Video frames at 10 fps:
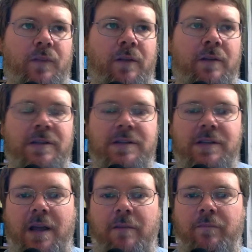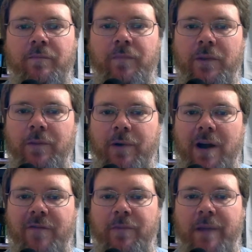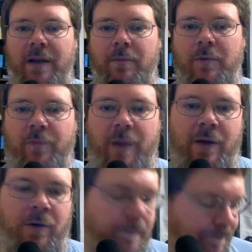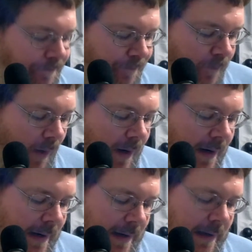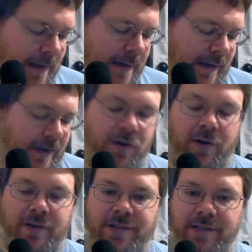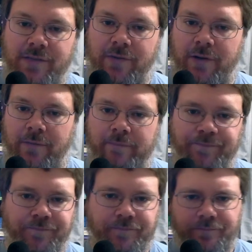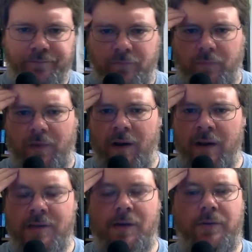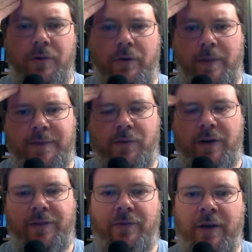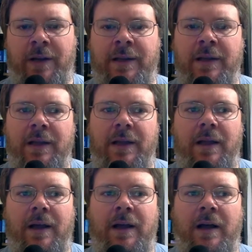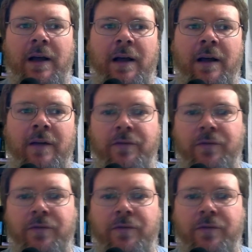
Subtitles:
what's his name? The prophet Balaam of Beor. He cursed Israel. And so in Deuteronomy 23, 1